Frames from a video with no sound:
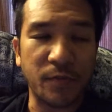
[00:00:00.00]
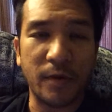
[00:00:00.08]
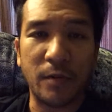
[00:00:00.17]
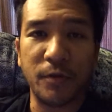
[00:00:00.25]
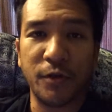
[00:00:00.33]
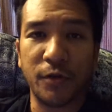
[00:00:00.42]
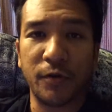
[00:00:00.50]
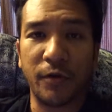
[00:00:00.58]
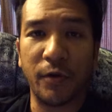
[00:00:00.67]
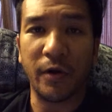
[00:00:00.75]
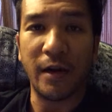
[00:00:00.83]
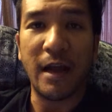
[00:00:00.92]
But I'm sure
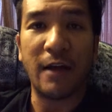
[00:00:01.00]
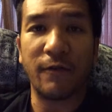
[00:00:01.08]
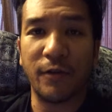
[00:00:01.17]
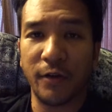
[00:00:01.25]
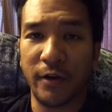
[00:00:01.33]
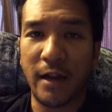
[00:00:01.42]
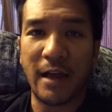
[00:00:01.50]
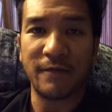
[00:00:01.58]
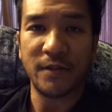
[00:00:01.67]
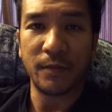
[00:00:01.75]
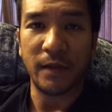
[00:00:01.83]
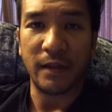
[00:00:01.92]
you're gonna
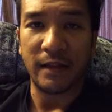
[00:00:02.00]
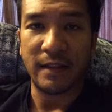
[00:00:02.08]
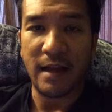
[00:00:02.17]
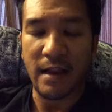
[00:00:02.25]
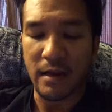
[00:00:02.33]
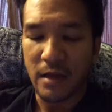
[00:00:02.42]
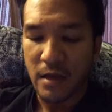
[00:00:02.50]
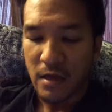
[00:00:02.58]
have something like that